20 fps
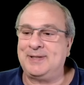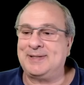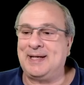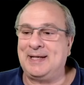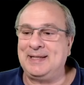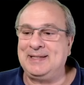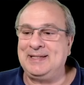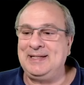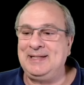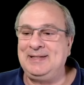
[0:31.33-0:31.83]
I
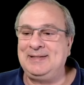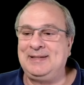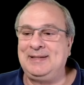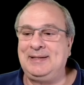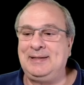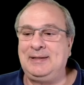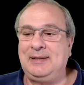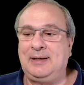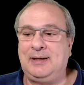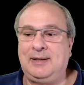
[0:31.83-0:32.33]
teased
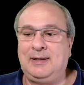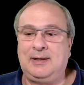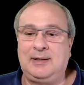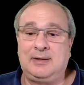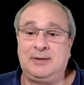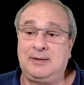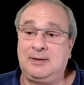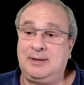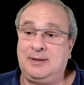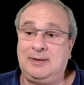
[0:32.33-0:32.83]
it,
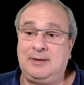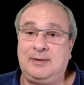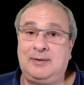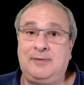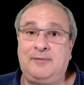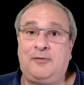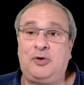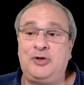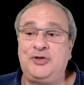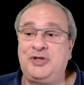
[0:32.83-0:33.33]

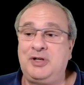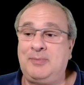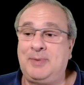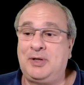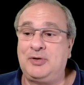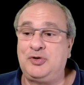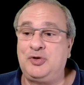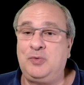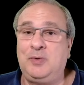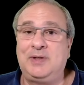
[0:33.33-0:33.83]
unfortunately,
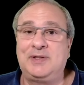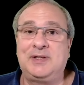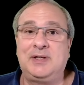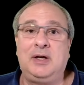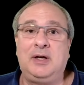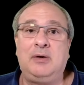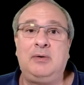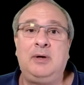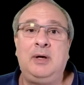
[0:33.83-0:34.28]
about 2 weeks ago.